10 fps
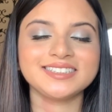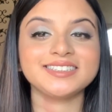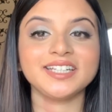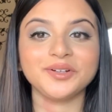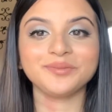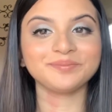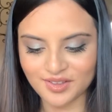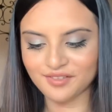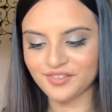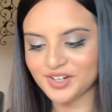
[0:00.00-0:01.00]
I know. So
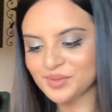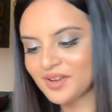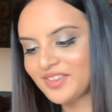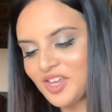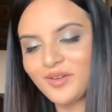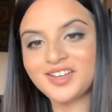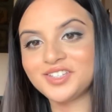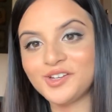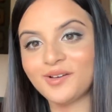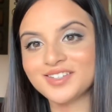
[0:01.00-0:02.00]
the first one that you guys
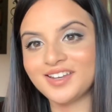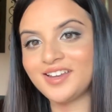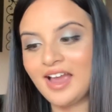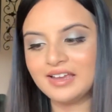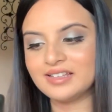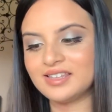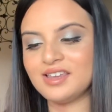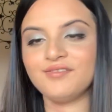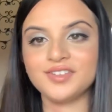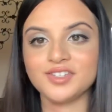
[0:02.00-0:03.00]
knew I was gonna get is the
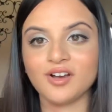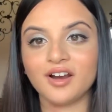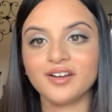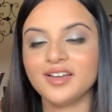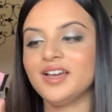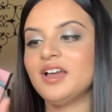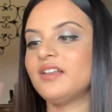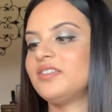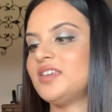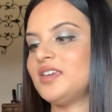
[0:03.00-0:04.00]
Viseart
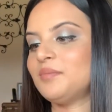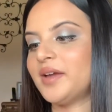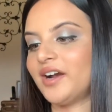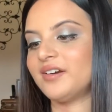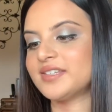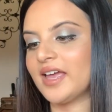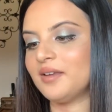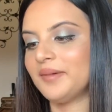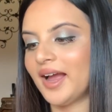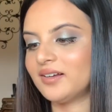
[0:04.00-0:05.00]
the Paris Edit
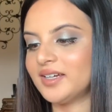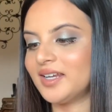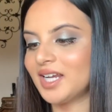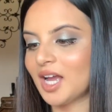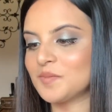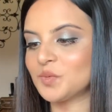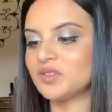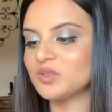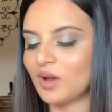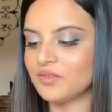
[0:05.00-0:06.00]
palette, and it comes
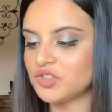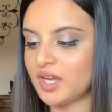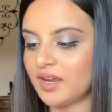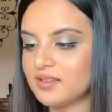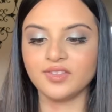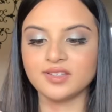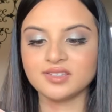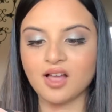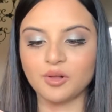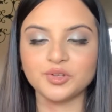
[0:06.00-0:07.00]
with 12 shades. This
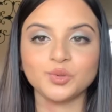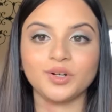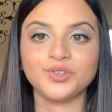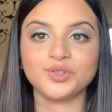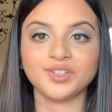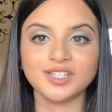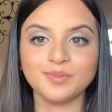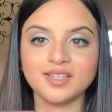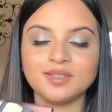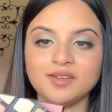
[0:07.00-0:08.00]
color story just really
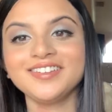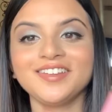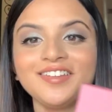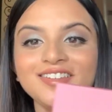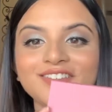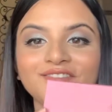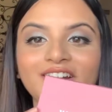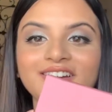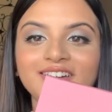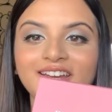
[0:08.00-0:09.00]
speaks to me. So this is a
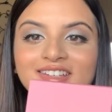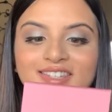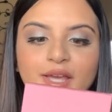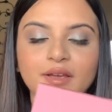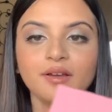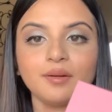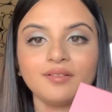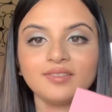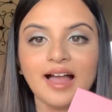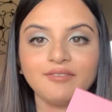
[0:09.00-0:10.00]
very nice like
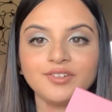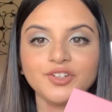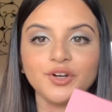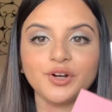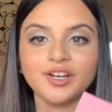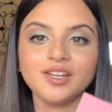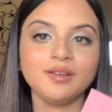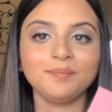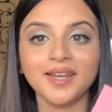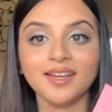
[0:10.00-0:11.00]

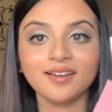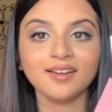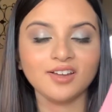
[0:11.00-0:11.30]
lavendery pink